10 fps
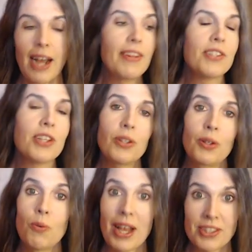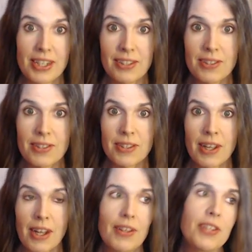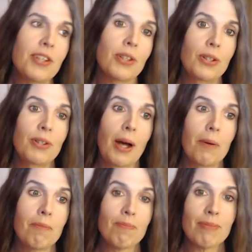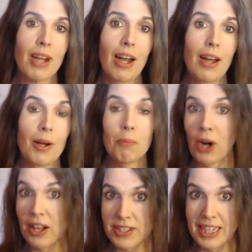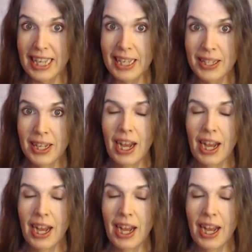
And these include resonance. These include prosody.